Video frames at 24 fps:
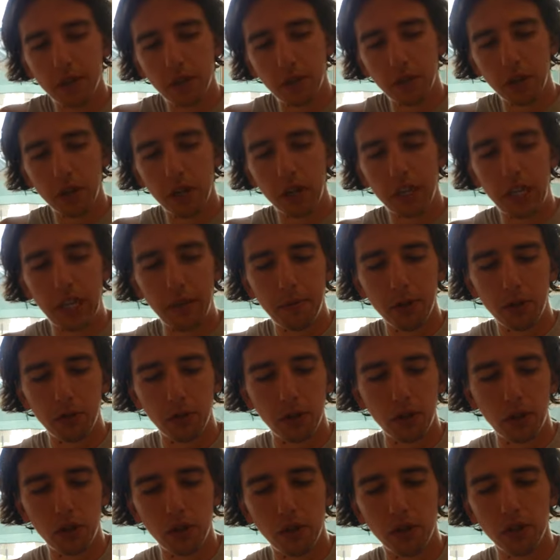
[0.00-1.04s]
So we're gonna keep this
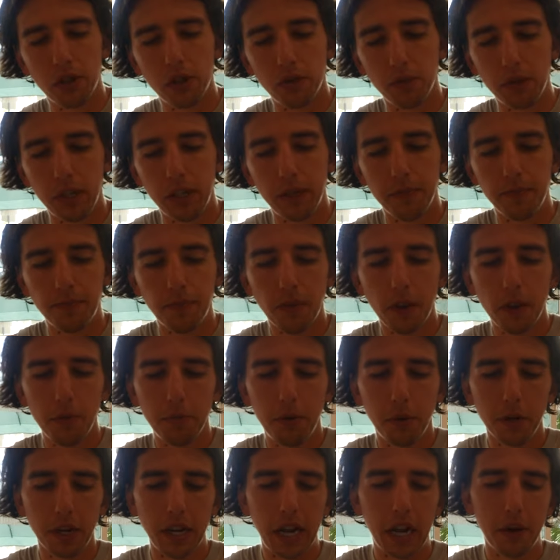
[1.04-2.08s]
one short and sweet.
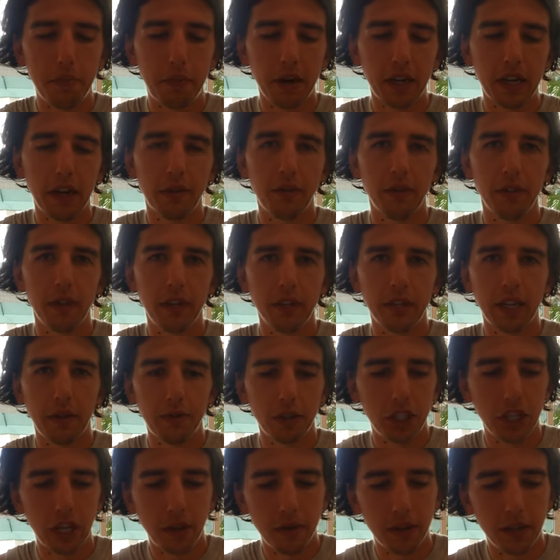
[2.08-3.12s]
But we're gonna head back after this, have a
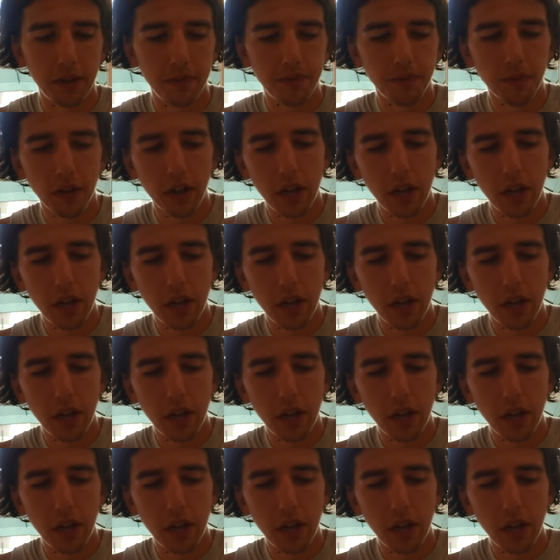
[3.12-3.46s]
shower,